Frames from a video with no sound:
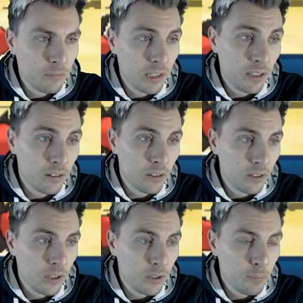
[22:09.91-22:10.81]
They are going
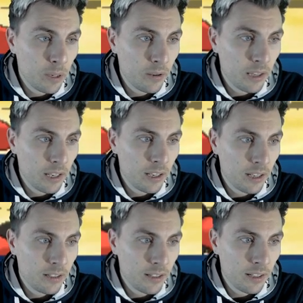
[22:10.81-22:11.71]
earth power there,
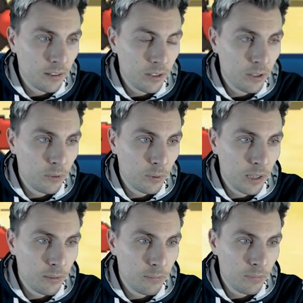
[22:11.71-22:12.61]
and they're going to
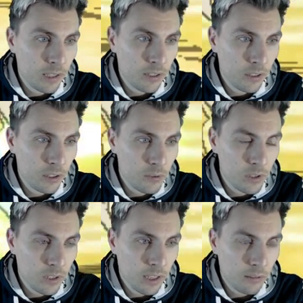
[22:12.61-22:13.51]
um, they're going to
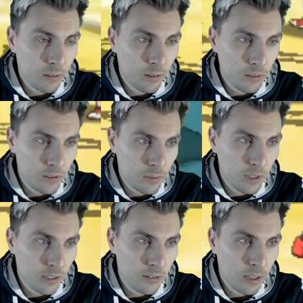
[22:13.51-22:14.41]
U-turn out onto our
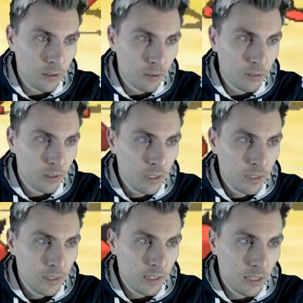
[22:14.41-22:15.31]
Groudon
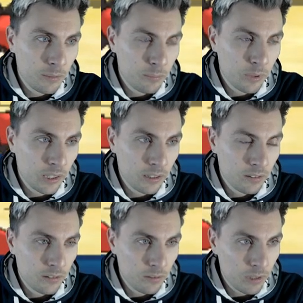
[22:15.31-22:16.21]
and bring
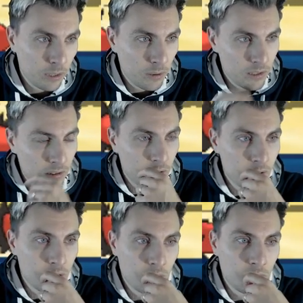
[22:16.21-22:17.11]
the Rayquaza
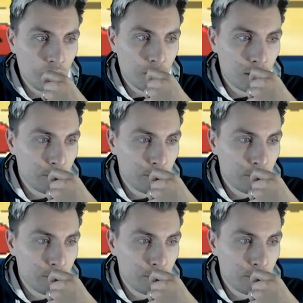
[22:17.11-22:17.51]
onto the field.